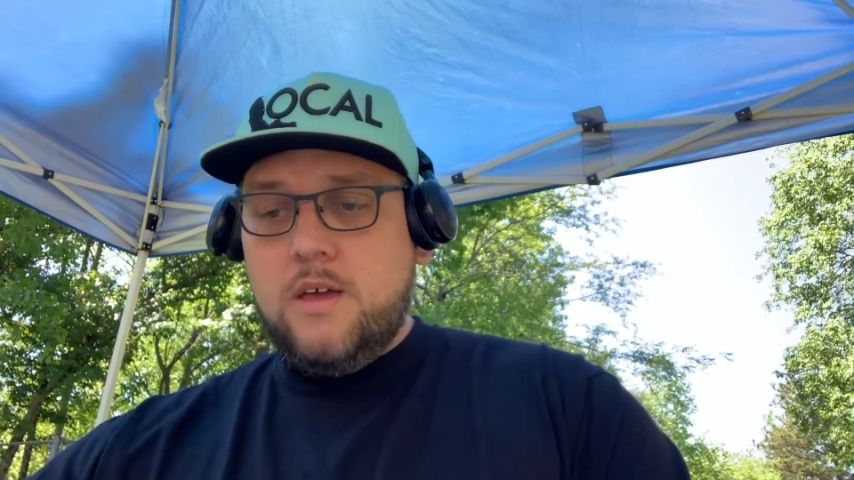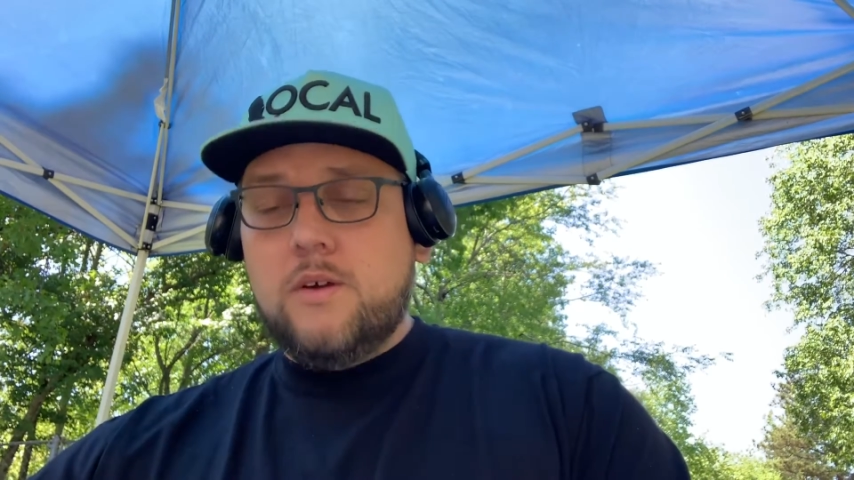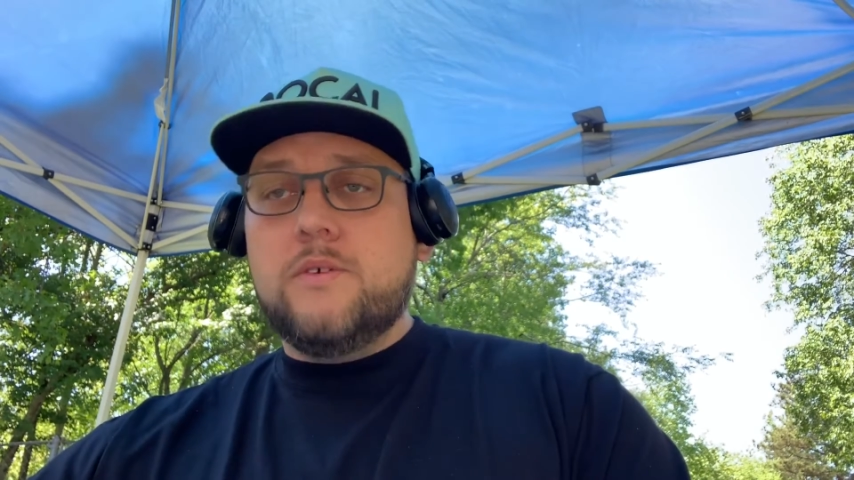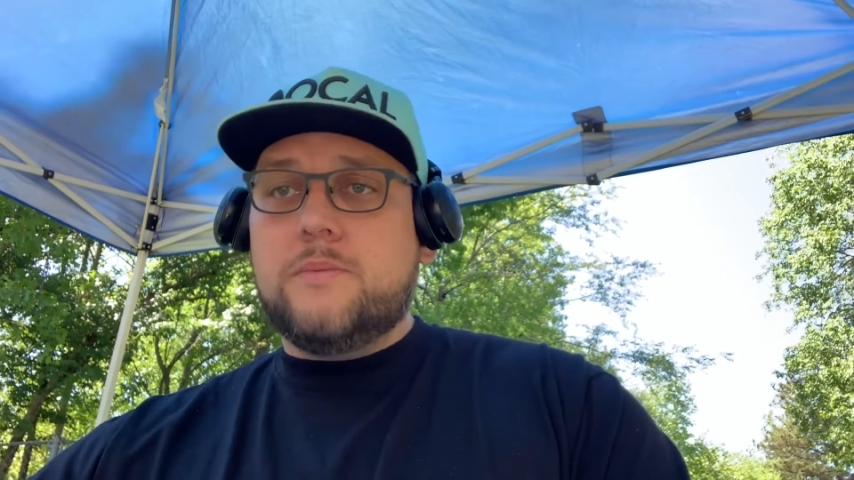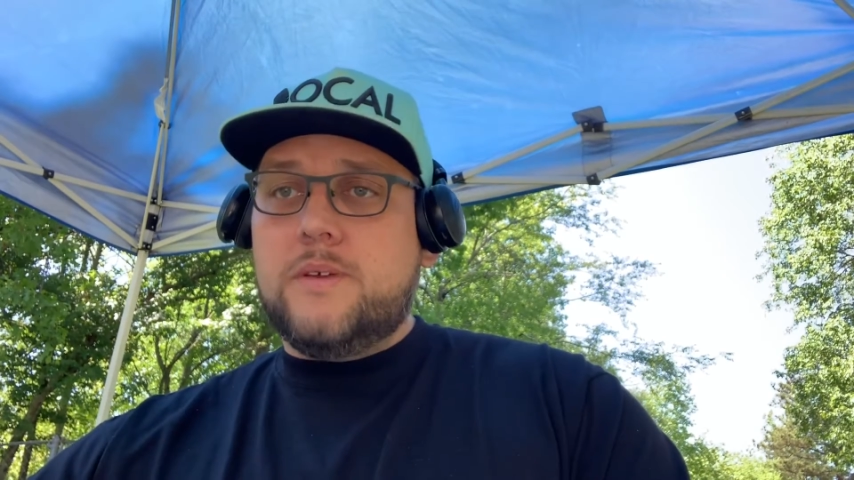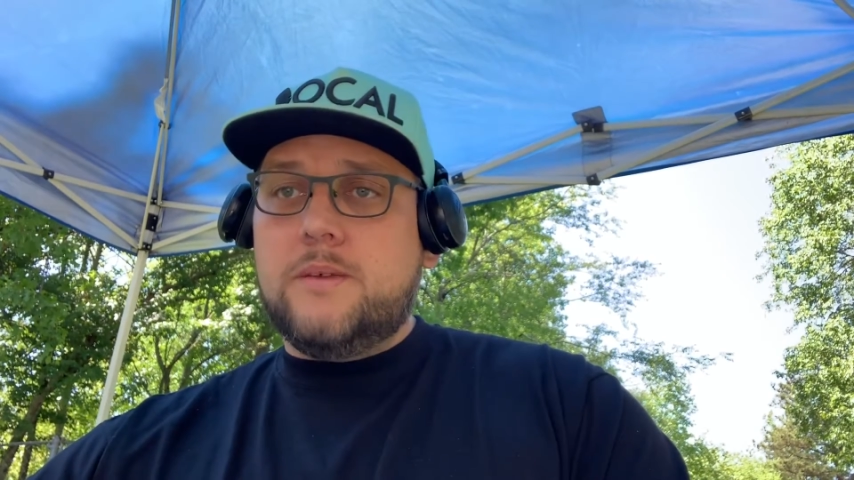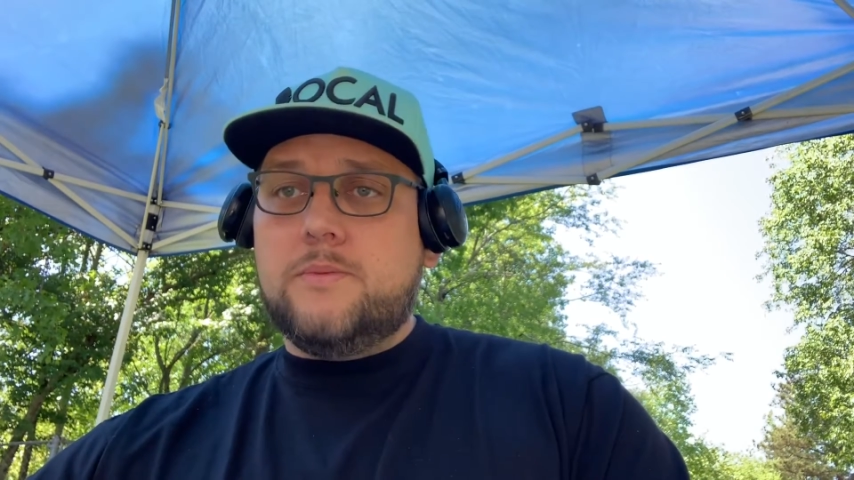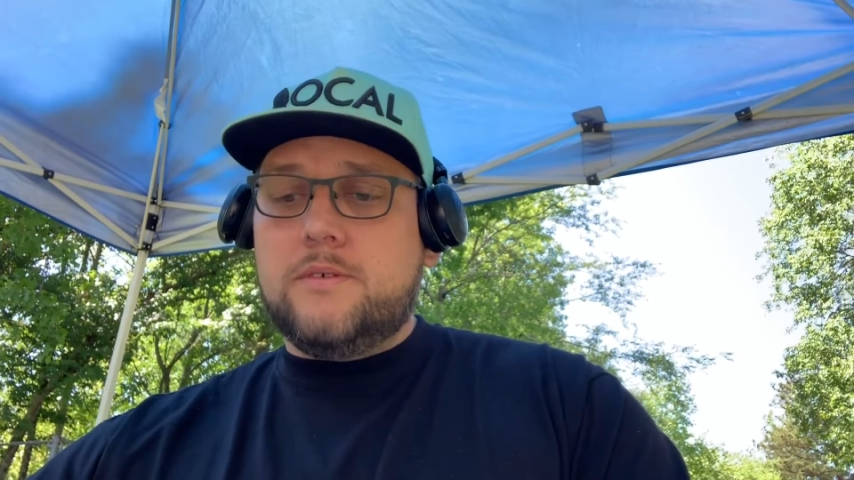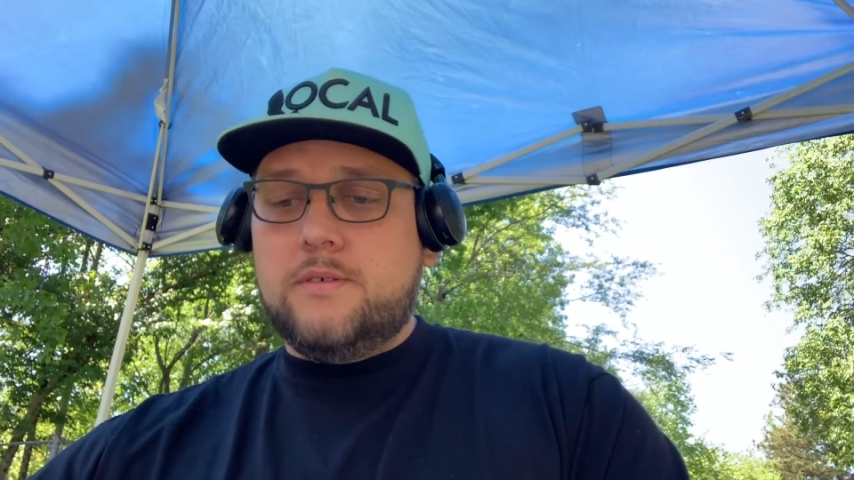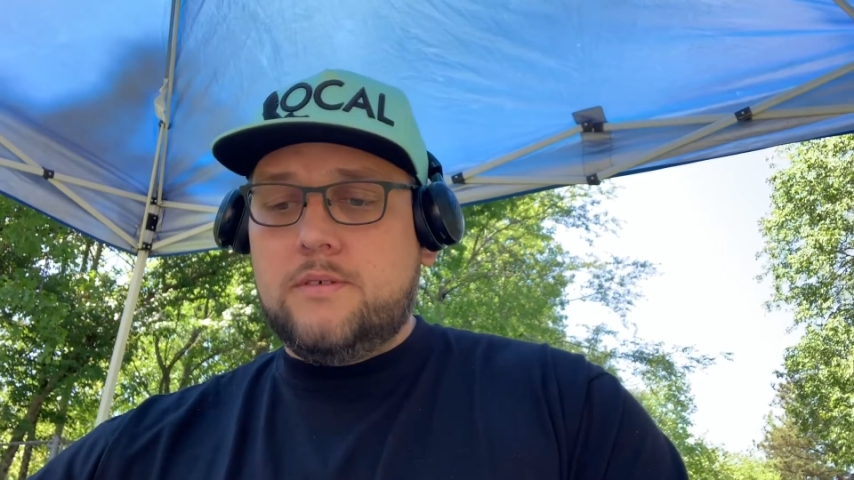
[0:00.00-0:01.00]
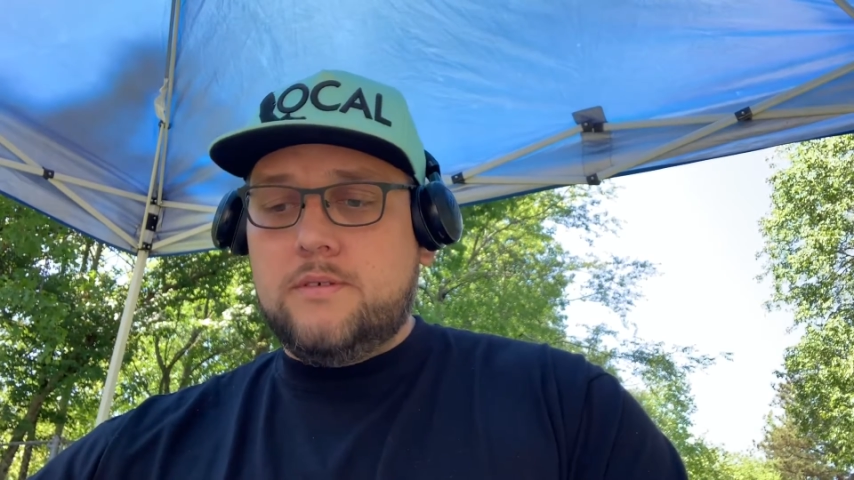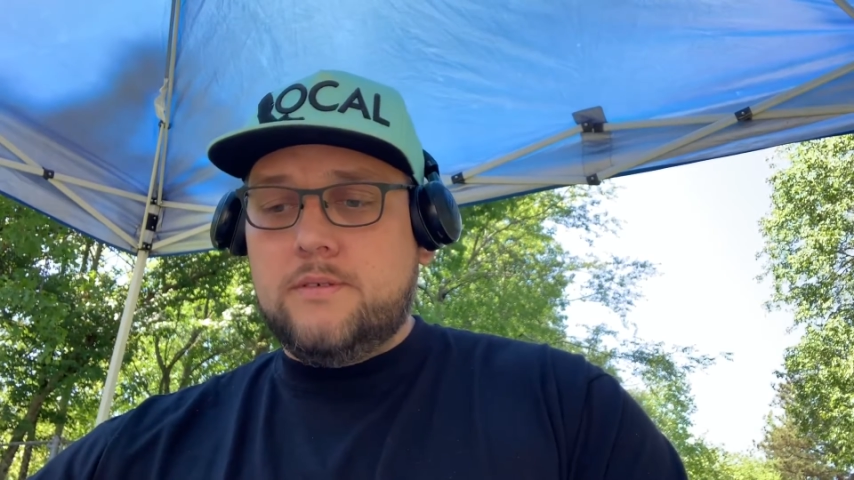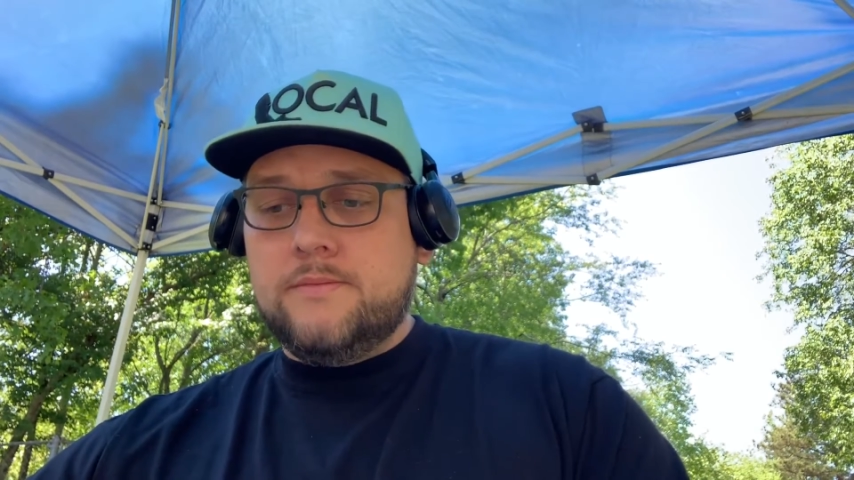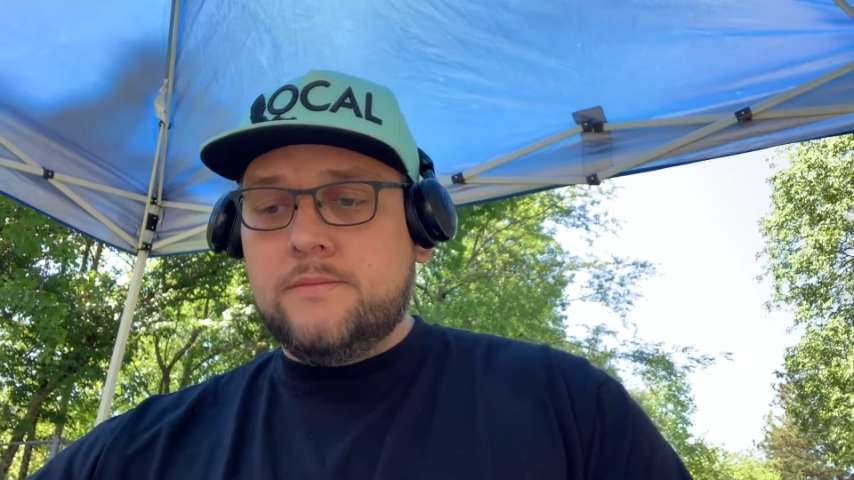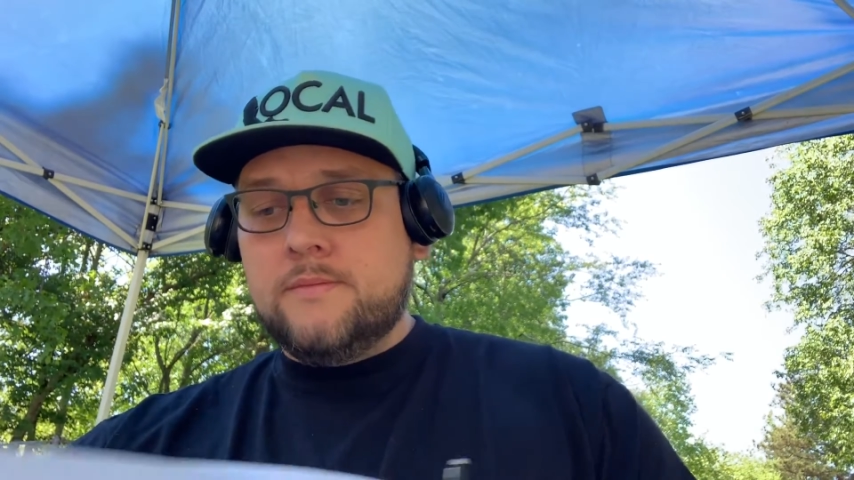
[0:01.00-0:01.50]
with people,
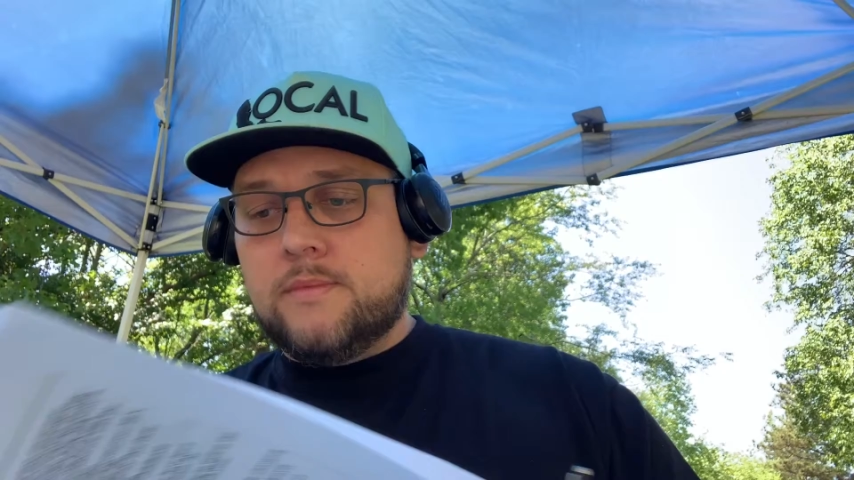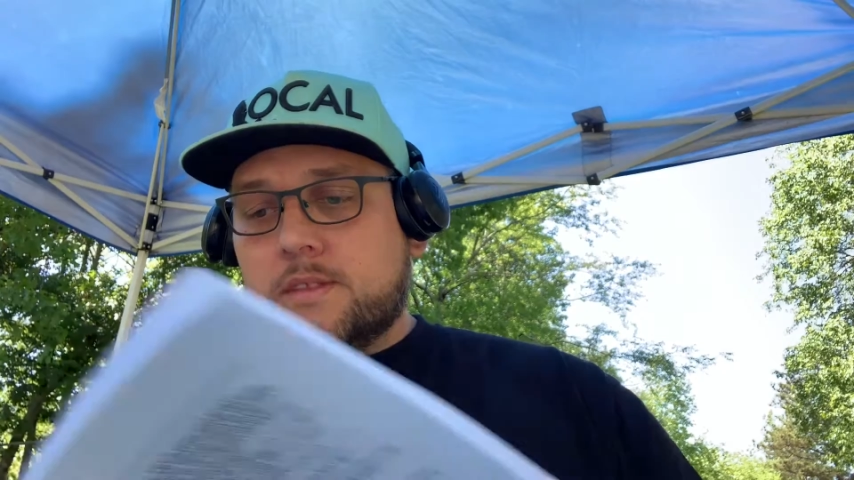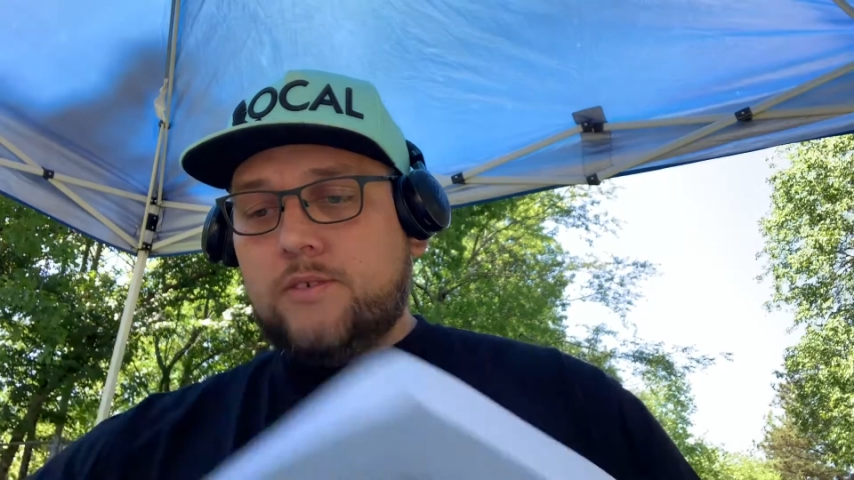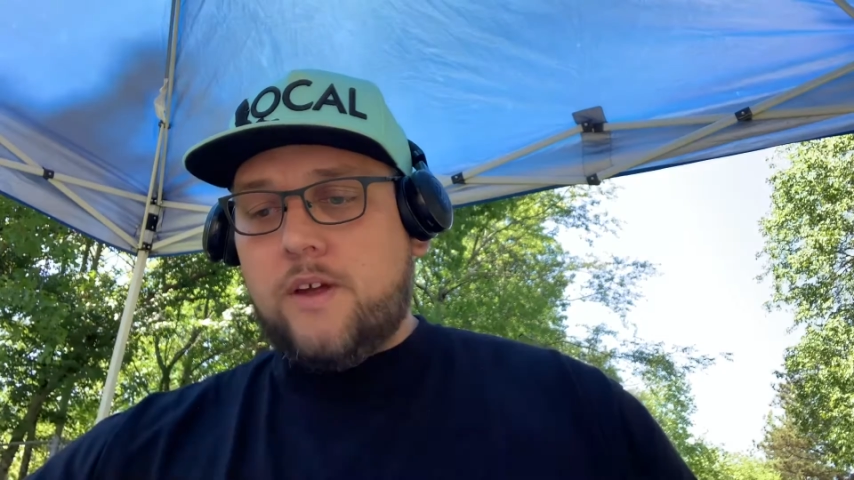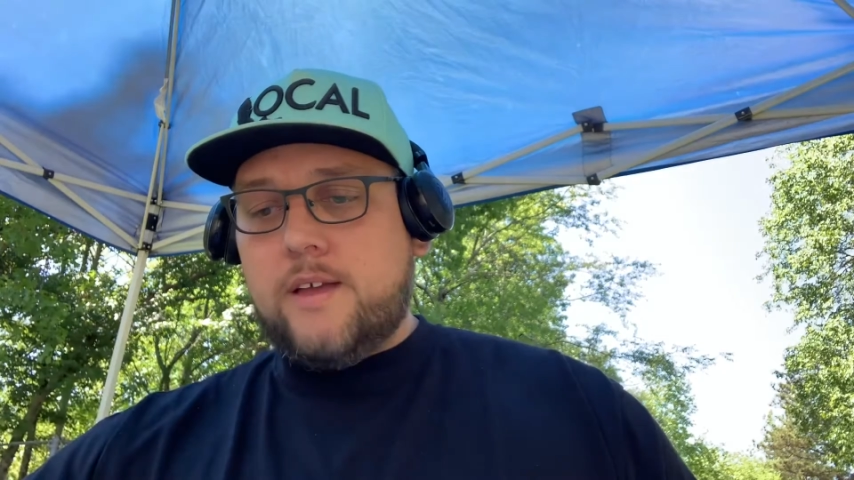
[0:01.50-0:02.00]
trying